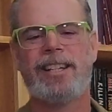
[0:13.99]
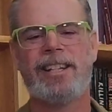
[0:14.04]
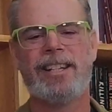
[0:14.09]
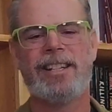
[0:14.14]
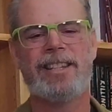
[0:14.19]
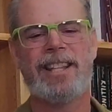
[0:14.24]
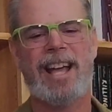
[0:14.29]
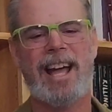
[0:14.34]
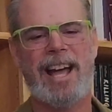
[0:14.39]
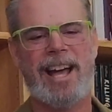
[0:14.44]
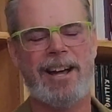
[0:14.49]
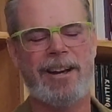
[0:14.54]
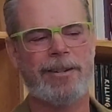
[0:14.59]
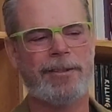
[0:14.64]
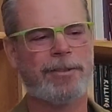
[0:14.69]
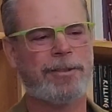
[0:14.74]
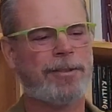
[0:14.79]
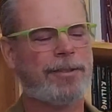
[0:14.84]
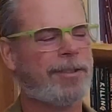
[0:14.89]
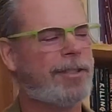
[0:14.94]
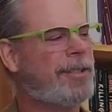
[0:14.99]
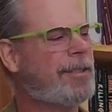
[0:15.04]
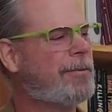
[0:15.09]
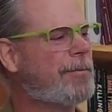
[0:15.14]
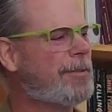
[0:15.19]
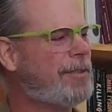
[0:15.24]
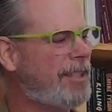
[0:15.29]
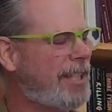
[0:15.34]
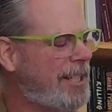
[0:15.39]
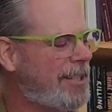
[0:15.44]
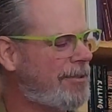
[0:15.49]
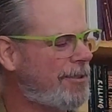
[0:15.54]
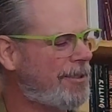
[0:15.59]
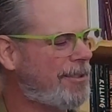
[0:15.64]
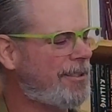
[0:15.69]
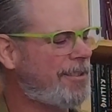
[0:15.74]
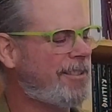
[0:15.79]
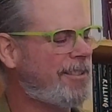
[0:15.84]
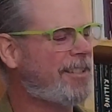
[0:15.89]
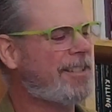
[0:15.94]
in the house with dangerous
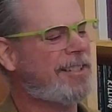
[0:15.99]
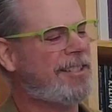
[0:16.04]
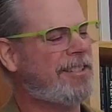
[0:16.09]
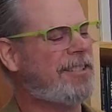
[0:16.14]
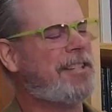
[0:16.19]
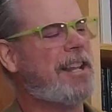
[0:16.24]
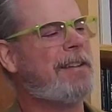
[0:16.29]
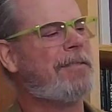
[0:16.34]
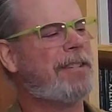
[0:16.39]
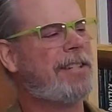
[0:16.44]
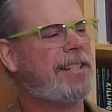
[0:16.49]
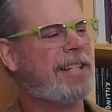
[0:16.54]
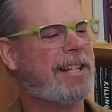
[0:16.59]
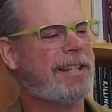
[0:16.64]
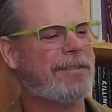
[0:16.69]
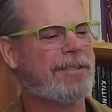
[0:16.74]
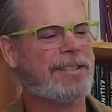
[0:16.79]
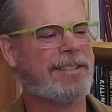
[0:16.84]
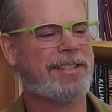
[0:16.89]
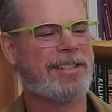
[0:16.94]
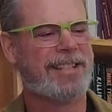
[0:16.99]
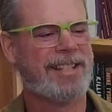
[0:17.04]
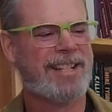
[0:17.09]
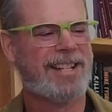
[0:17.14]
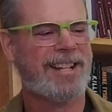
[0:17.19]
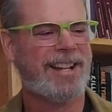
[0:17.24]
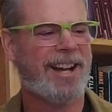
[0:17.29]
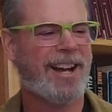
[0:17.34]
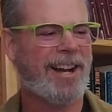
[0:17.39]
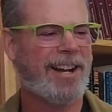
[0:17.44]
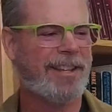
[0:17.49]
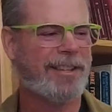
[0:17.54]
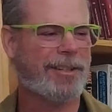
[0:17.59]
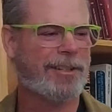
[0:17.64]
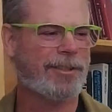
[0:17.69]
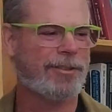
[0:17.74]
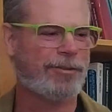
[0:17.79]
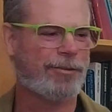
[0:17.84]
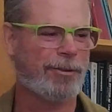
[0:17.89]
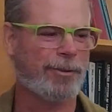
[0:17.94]
Devin Davis on the
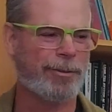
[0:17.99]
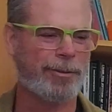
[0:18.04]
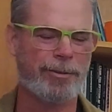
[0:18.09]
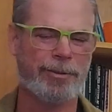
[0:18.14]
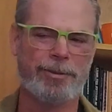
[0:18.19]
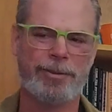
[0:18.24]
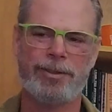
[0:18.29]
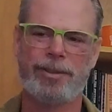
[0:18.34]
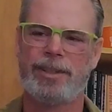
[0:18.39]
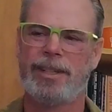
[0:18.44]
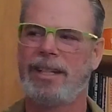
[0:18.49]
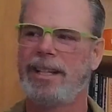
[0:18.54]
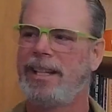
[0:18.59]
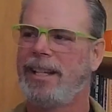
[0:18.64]
controls.